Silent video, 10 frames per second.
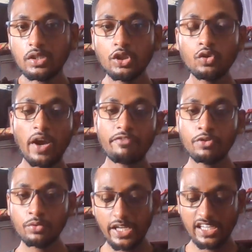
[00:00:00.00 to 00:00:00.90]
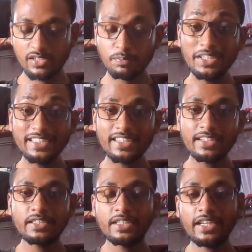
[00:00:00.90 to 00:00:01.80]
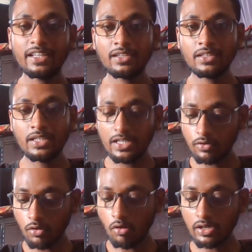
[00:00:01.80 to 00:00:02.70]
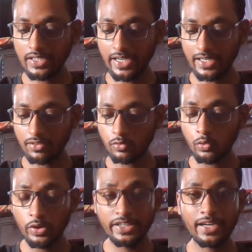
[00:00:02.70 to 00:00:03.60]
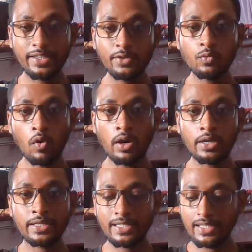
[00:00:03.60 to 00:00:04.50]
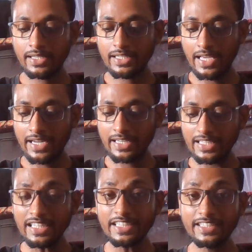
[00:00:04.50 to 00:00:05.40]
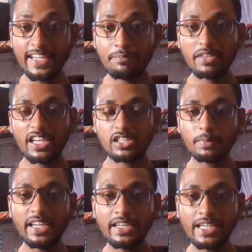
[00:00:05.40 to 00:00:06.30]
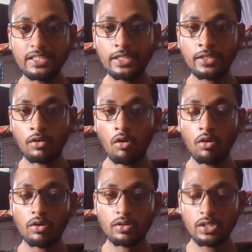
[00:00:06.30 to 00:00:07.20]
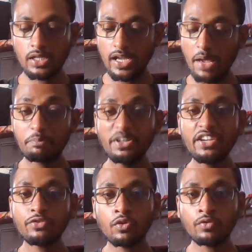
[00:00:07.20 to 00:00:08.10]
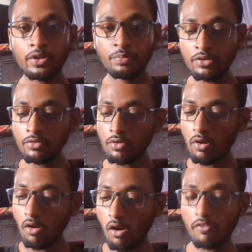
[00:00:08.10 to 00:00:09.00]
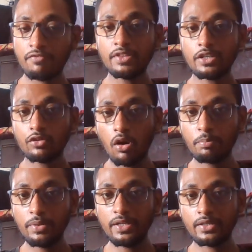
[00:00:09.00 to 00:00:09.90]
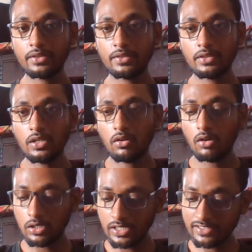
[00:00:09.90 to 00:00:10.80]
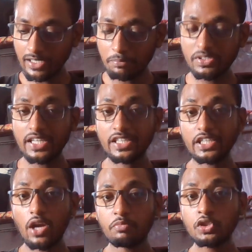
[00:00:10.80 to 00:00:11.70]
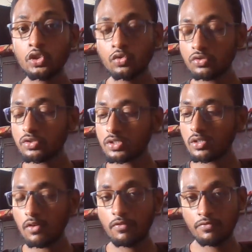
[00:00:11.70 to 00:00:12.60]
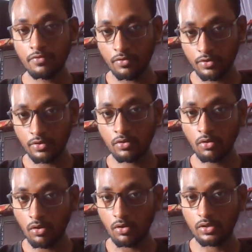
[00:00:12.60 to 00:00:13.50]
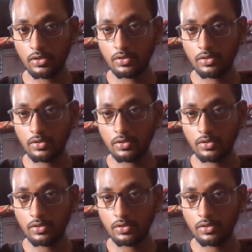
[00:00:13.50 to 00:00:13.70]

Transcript: You have to explicitly tell Claude that whether you want an in-depth explanation or a brief overview of the topic or the subject you have chosen for Claude.